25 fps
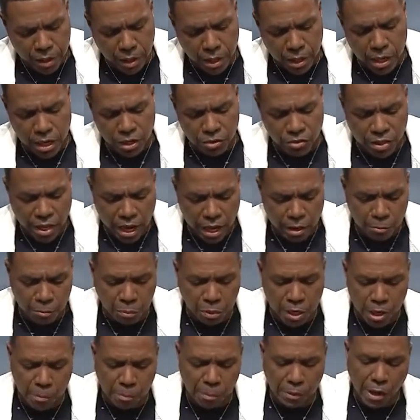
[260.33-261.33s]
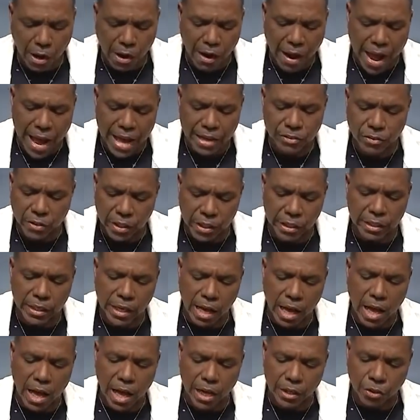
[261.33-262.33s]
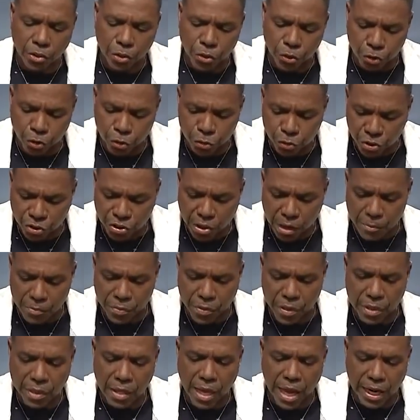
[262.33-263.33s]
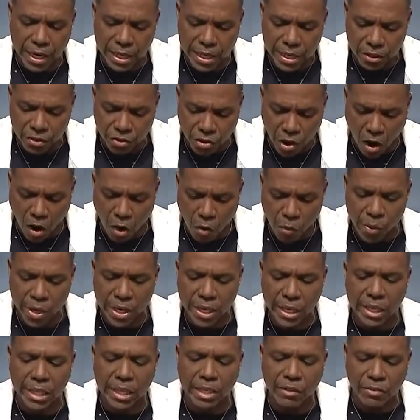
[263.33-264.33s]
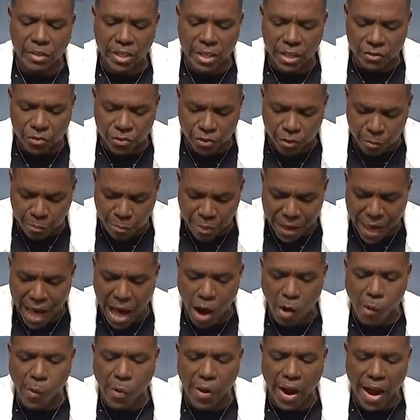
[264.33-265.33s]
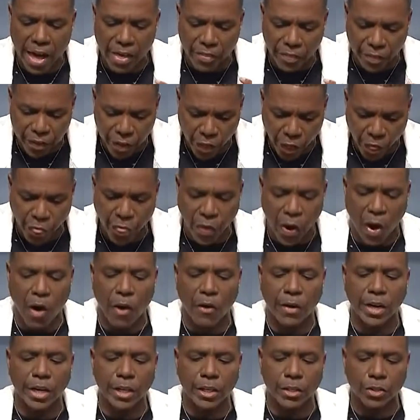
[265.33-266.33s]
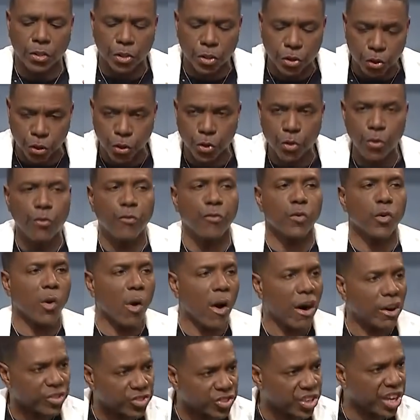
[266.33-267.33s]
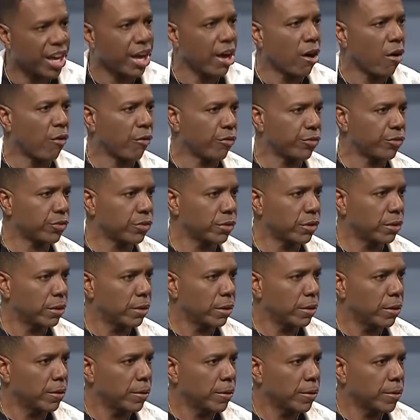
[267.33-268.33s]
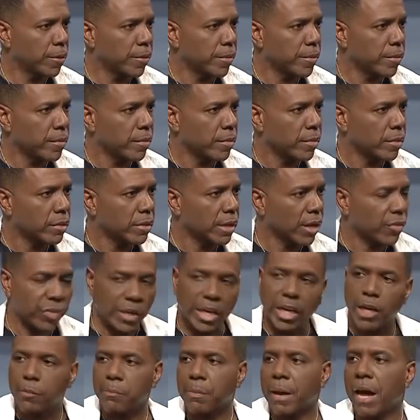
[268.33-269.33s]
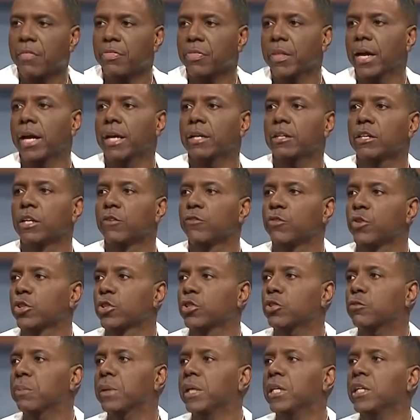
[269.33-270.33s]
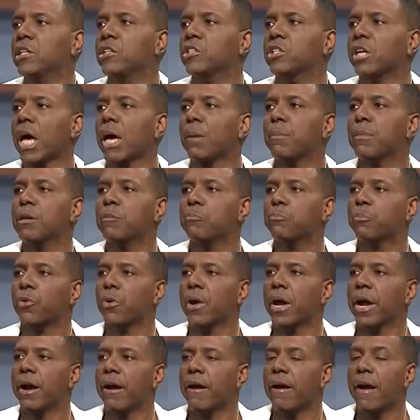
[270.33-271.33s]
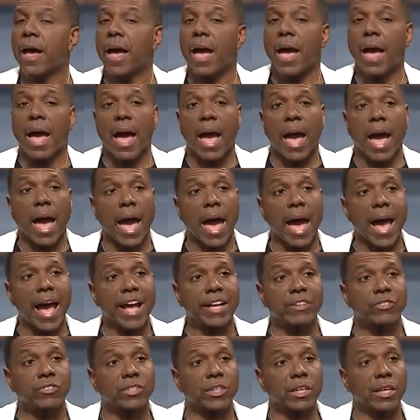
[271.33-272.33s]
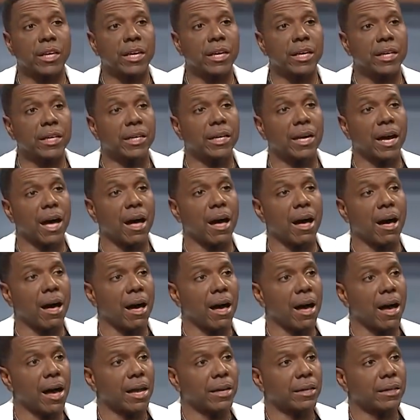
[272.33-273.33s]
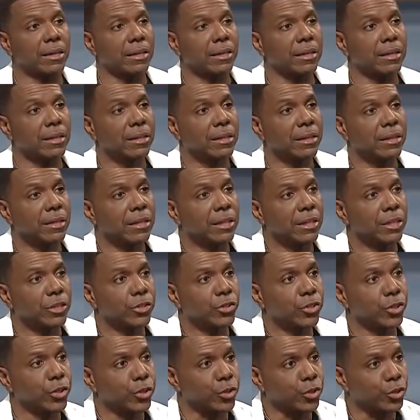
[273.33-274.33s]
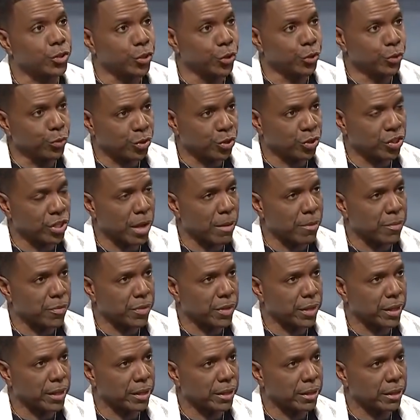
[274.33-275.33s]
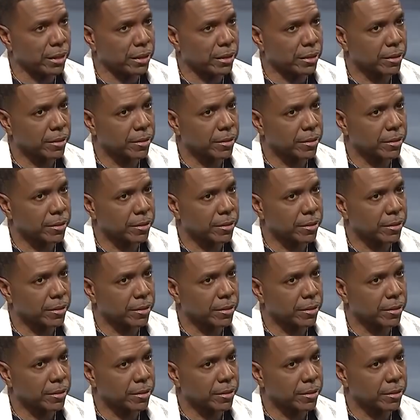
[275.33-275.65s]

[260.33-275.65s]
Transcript: is that people are asking God to do something that He has already given us the power and the authority to do for ourselves. Now, think about that. If you're spending time in prayer asking God to do something